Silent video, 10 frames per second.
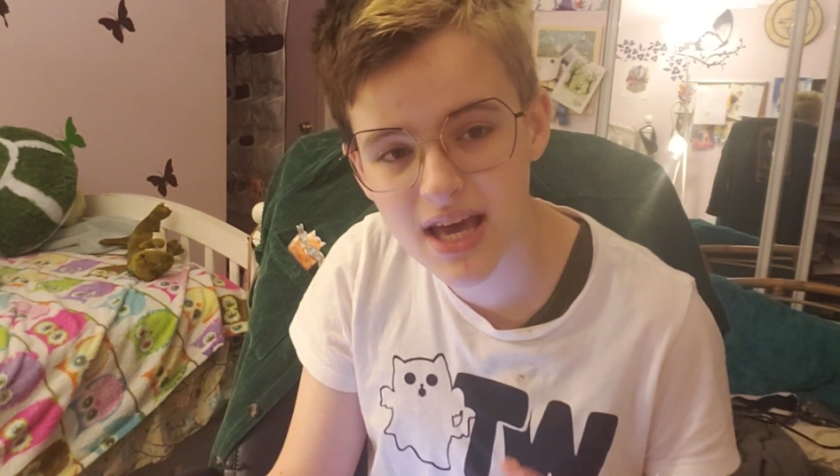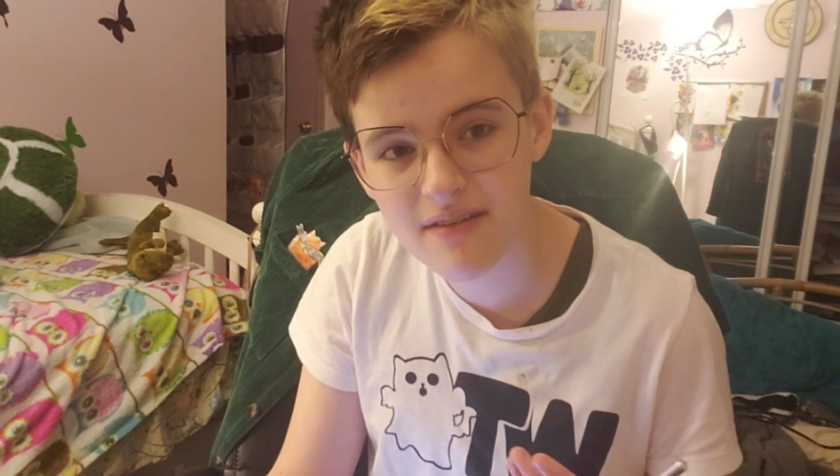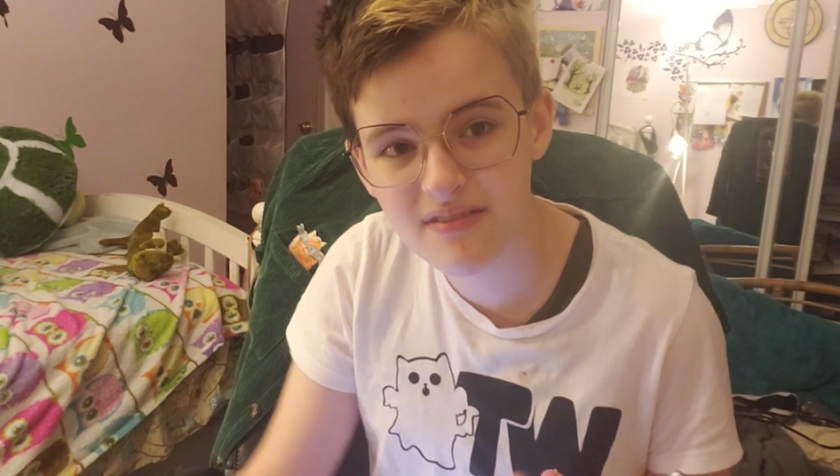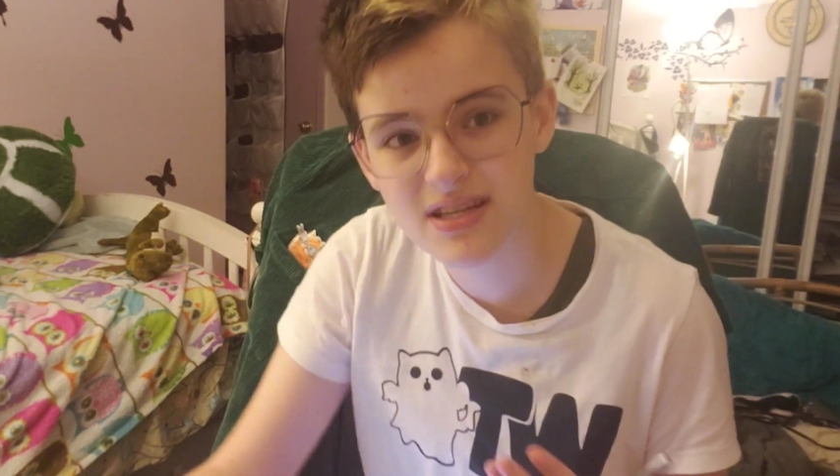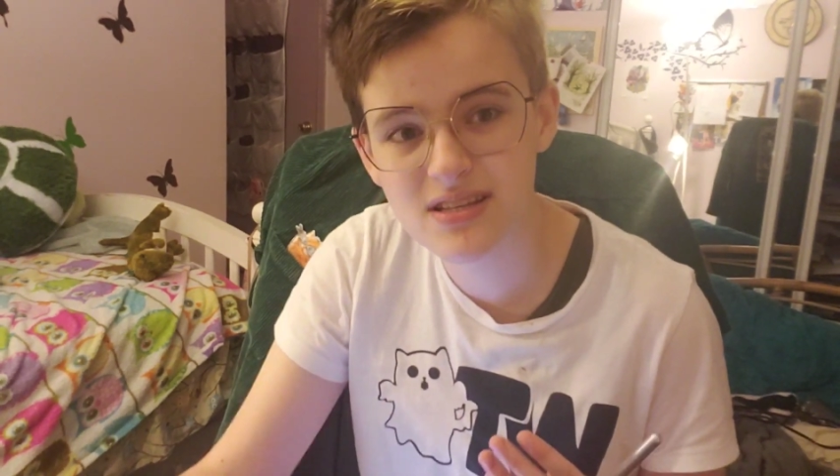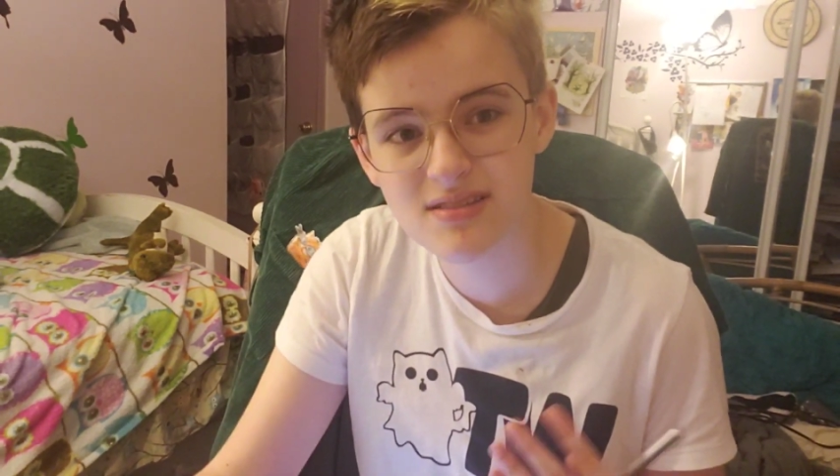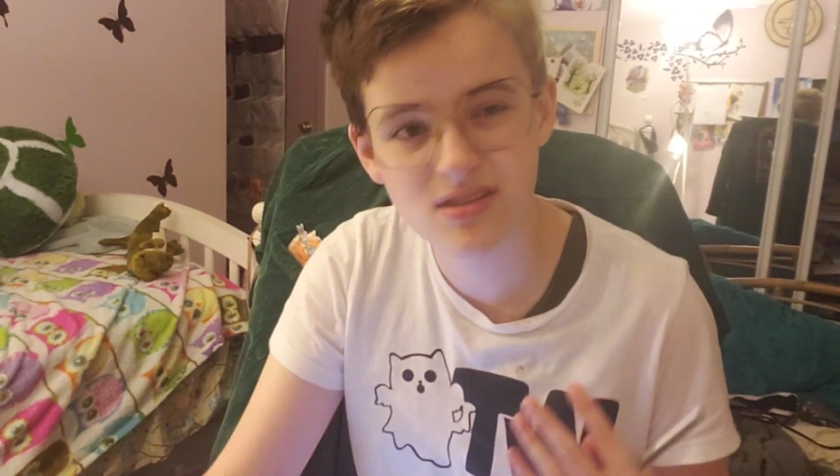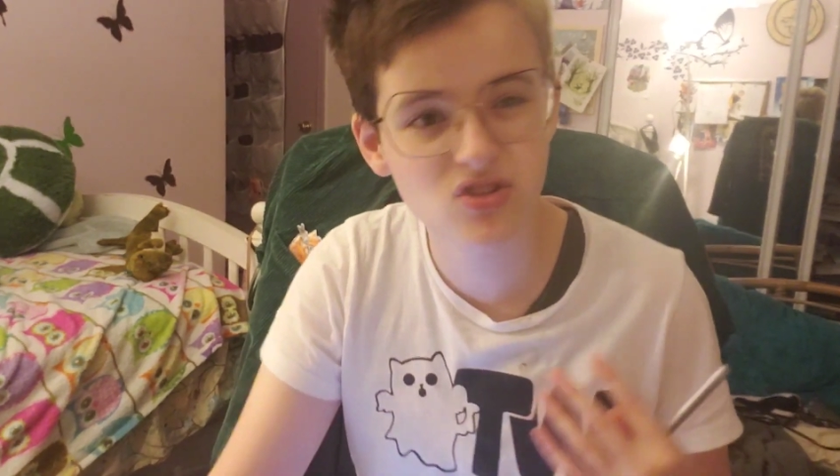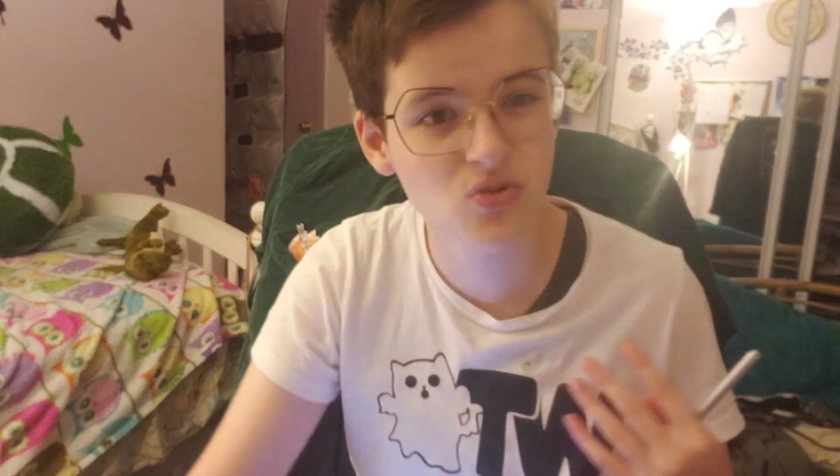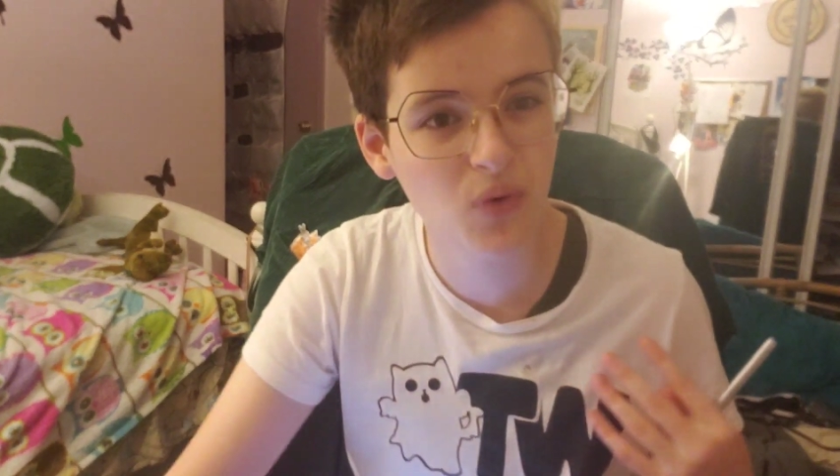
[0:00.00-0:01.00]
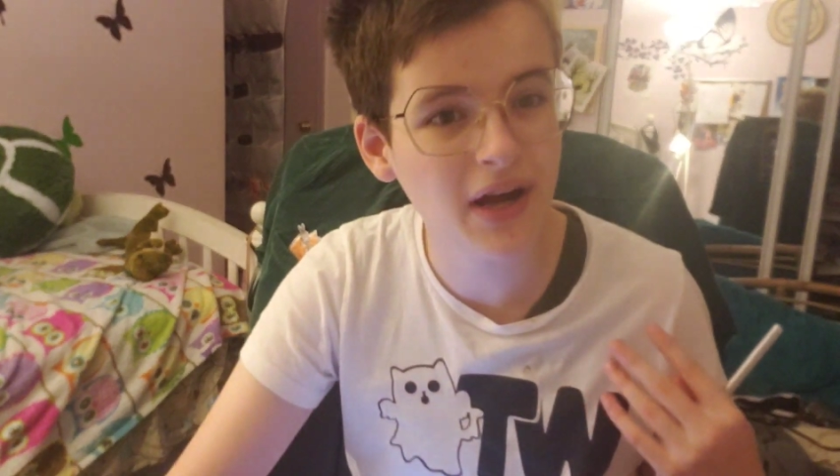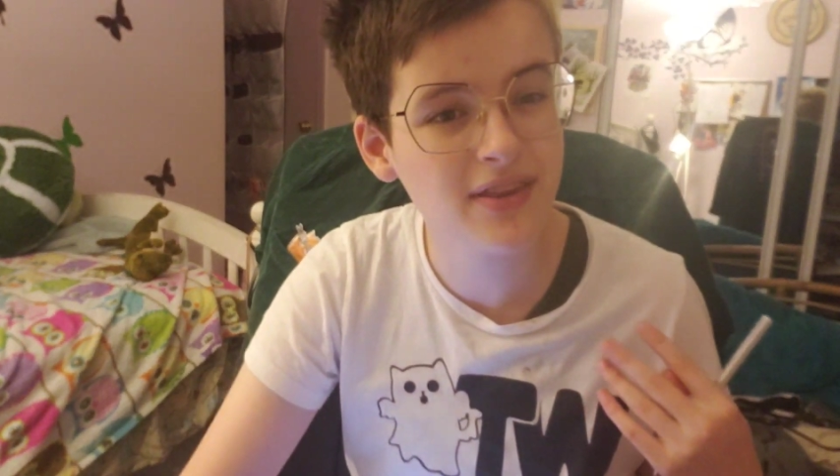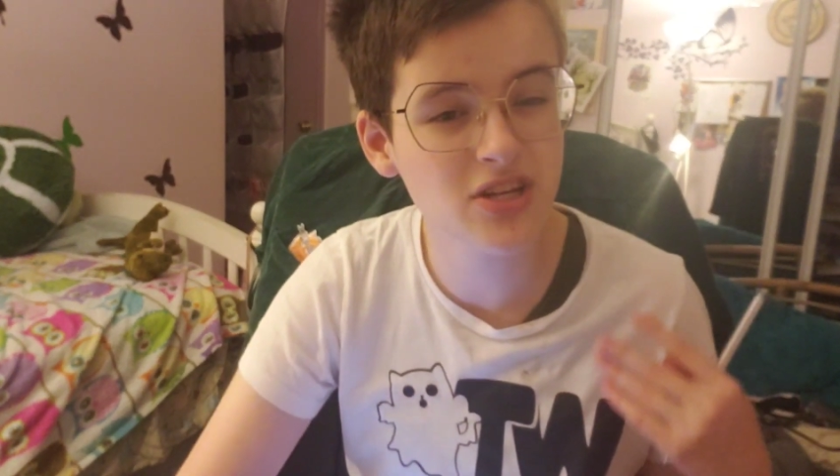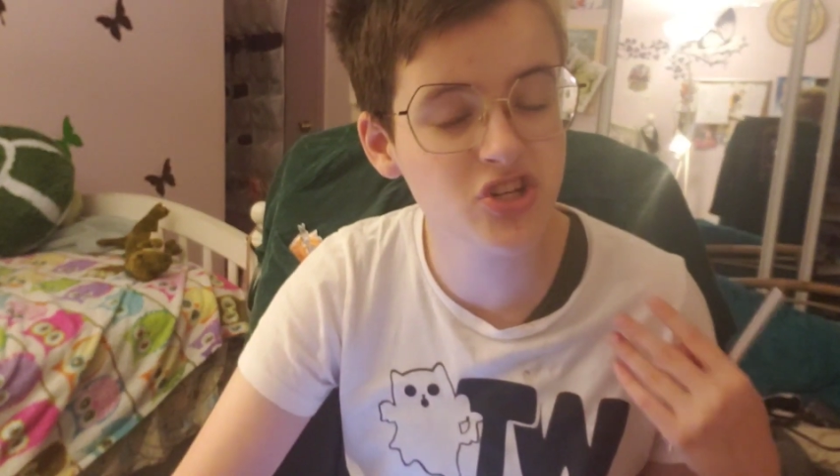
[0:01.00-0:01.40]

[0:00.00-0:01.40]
evidence as to why they